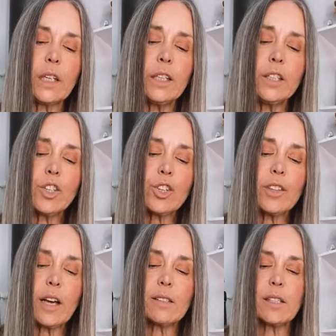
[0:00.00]
And in
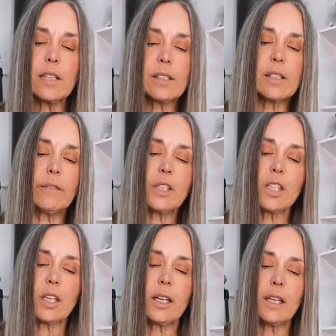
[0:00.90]

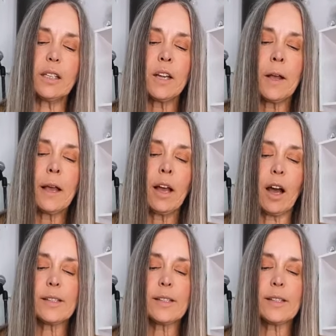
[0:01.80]
2017,